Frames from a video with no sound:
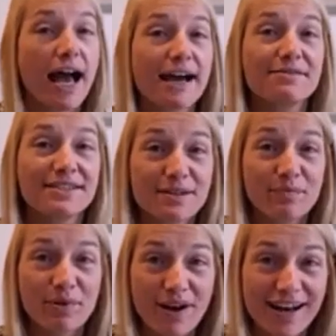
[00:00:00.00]
I was
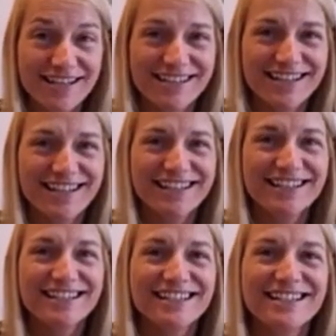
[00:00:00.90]
surprised
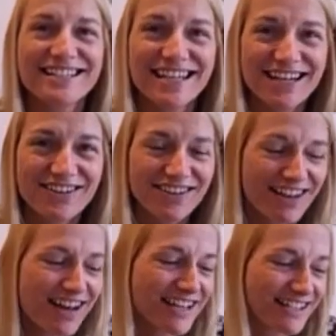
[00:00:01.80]
to hear the
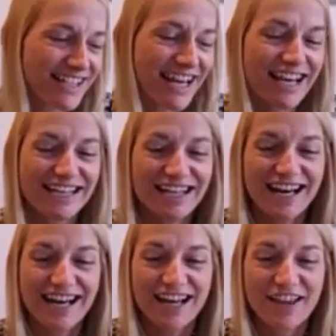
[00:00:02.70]
guy say
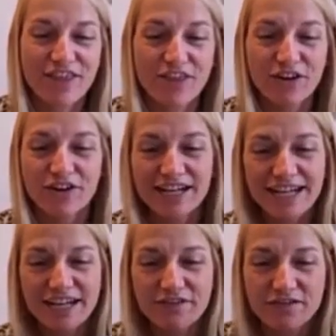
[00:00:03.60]
uh,
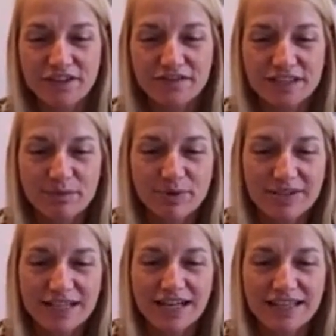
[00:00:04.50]
30 to
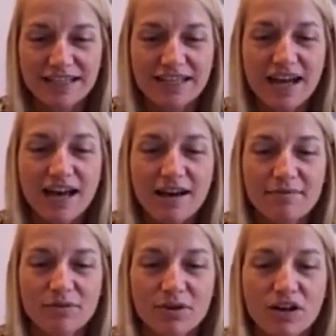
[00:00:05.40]
50% of the time
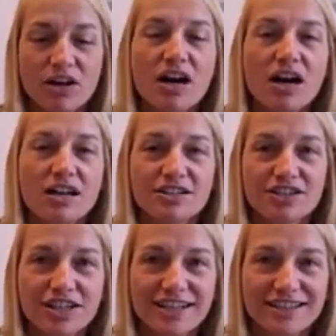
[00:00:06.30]
that we're
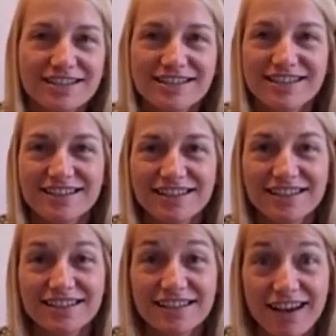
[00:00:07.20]
conscious,
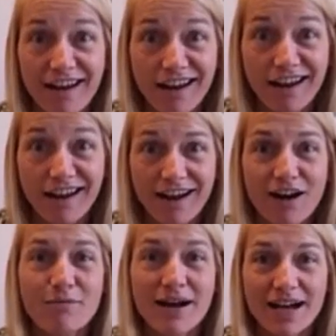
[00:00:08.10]
our
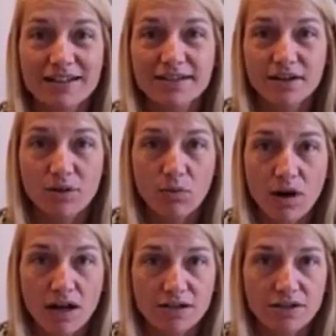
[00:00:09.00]
minds are
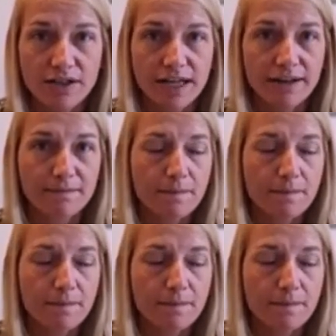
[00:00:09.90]
wandering.